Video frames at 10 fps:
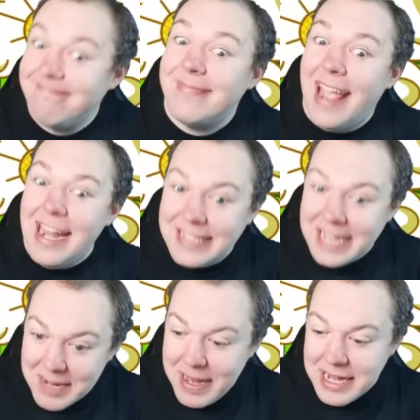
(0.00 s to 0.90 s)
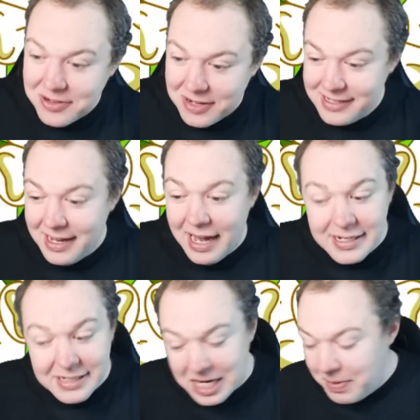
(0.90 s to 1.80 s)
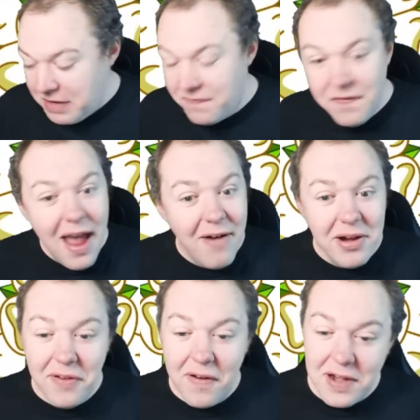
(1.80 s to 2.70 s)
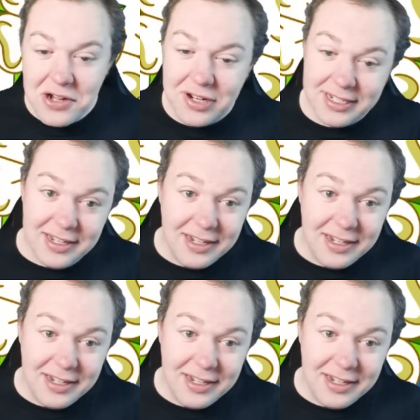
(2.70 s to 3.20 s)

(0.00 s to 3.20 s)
it's going to be interesting. It's going to be very, very interesting.